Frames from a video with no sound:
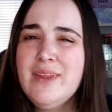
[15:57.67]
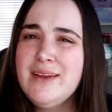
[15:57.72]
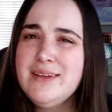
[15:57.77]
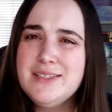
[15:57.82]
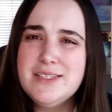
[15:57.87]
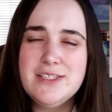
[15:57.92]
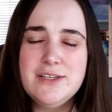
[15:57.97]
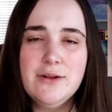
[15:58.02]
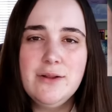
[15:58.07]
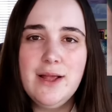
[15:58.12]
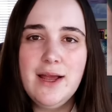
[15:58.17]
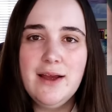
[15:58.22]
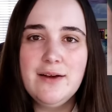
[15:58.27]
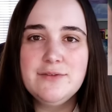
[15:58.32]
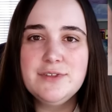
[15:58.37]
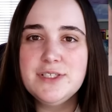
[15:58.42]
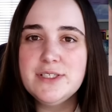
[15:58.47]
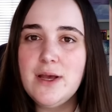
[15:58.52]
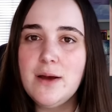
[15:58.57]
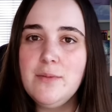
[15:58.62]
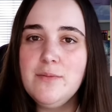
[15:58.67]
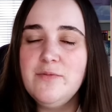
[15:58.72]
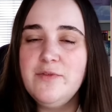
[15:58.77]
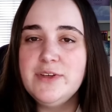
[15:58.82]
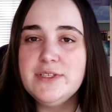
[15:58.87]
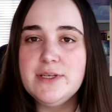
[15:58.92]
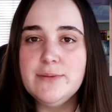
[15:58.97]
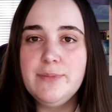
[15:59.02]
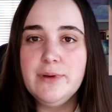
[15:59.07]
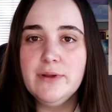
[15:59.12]
still have some
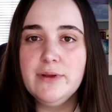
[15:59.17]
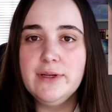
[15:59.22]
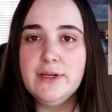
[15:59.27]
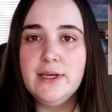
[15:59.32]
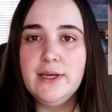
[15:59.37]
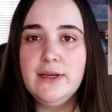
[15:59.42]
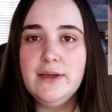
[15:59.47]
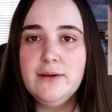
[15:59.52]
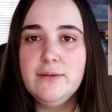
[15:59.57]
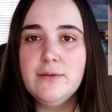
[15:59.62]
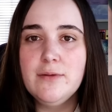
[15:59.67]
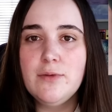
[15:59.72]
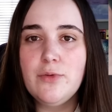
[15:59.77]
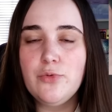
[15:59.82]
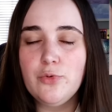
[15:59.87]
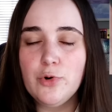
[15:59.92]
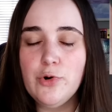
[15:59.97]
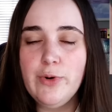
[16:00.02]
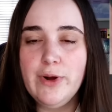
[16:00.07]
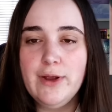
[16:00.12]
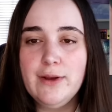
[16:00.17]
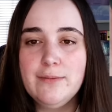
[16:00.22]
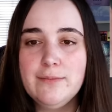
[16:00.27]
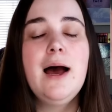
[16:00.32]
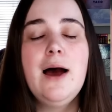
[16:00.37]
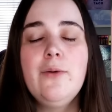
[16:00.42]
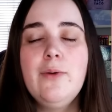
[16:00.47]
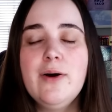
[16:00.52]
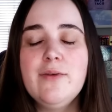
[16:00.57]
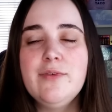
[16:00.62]
visibility through it.
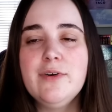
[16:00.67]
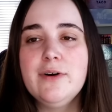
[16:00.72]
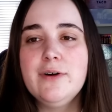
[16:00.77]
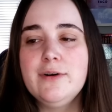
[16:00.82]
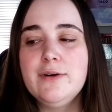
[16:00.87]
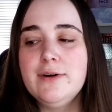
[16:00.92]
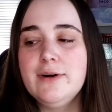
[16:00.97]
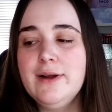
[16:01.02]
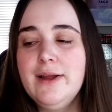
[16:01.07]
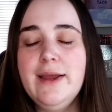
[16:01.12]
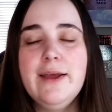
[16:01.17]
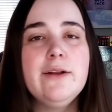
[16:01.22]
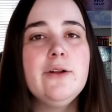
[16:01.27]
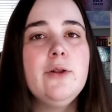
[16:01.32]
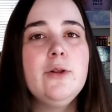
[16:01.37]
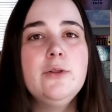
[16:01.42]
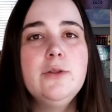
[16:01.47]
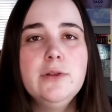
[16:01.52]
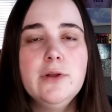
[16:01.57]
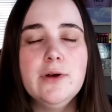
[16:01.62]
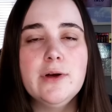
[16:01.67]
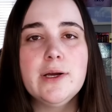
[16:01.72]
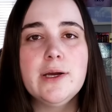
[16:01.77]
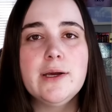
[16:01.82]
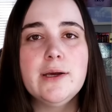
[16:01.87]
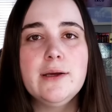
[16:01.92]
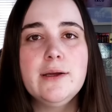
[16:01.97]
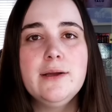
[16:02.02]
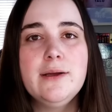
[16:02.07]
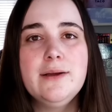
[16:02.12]
However, it'll look,
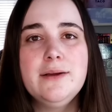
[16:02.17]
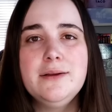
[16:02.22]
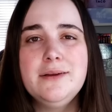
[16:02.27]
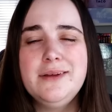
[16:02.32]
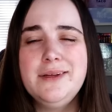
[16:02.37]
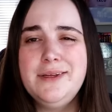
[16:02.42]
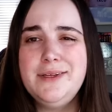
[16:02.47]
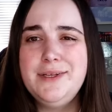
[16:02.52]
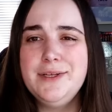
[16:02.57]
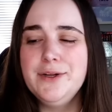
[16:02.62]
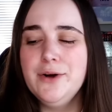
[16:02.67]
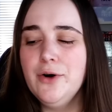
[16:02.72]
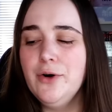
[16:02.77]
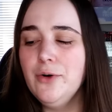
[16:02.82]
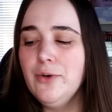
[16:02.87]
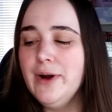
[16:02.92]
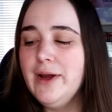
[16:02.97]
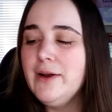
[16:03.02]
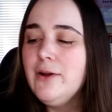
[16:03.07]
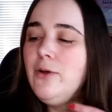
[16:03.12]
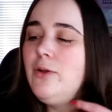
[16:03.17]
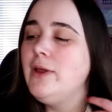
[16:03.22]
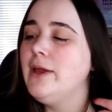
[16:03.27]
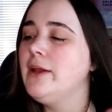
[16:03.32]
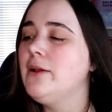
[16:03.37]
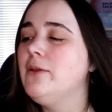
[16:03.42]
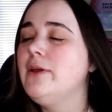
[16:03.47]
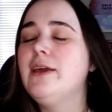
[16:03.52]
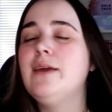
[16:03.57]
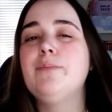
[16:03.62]
you know,
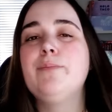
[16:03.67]
it'll